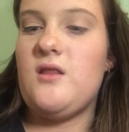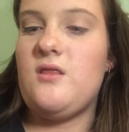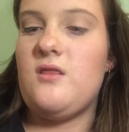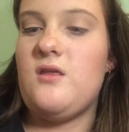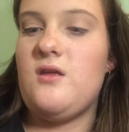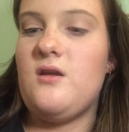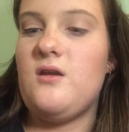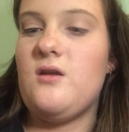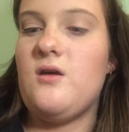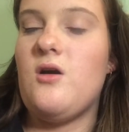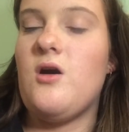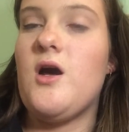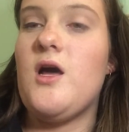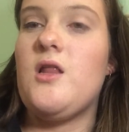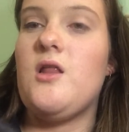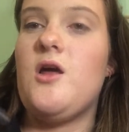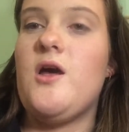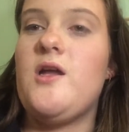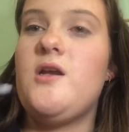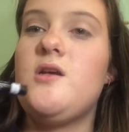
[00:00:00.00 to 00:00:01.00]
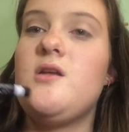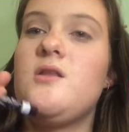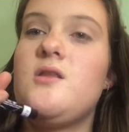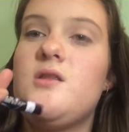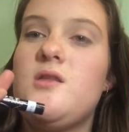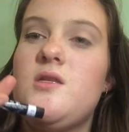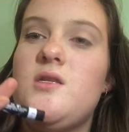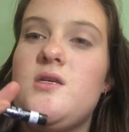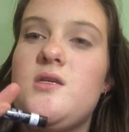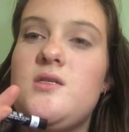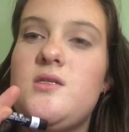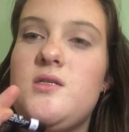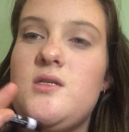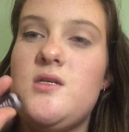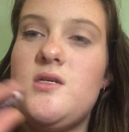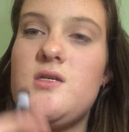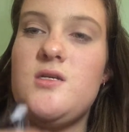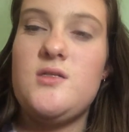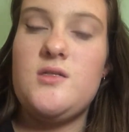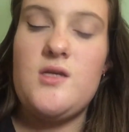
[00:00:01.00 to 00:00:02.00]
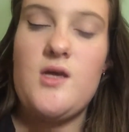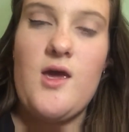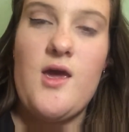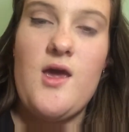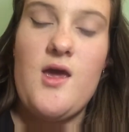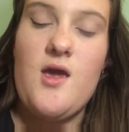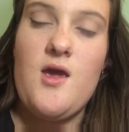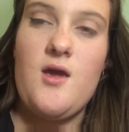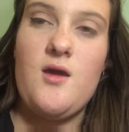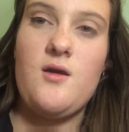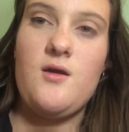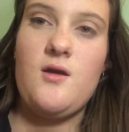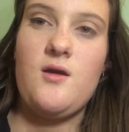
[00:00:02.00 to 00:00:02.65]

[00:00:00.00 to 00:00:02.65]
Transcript: and Thin Eyeliner. This is a